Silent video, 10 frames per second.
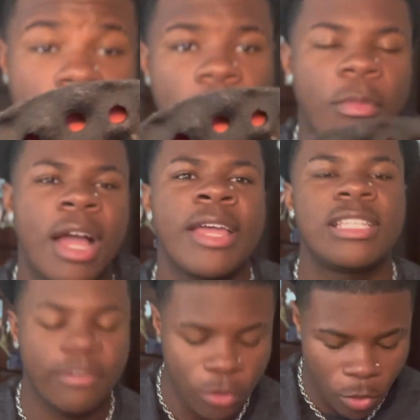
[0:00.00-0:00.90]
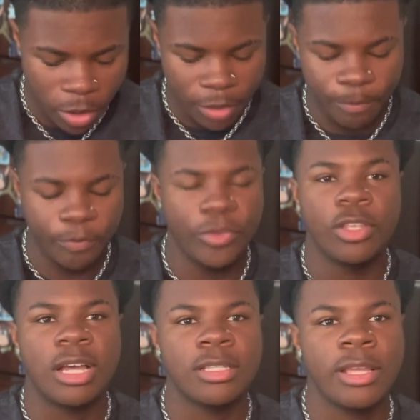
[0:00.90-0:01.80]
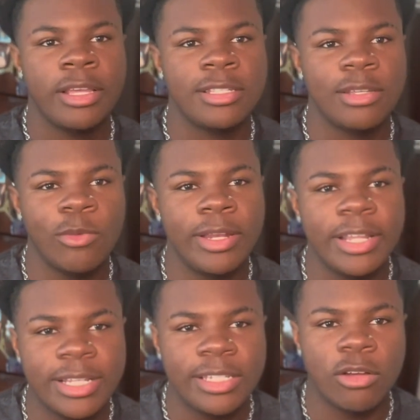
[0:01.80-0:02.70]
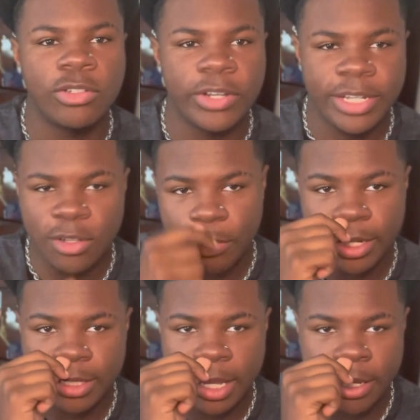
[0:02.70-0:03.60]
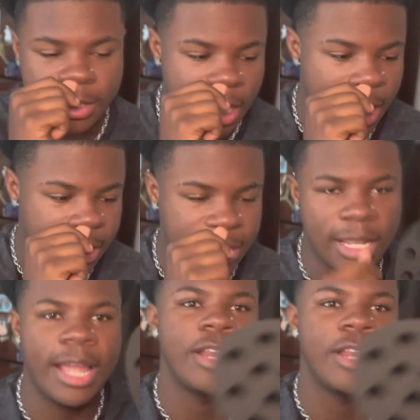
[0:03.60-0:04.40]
But I guess if you want, I guess with this, your dreads gonna be the same size as like the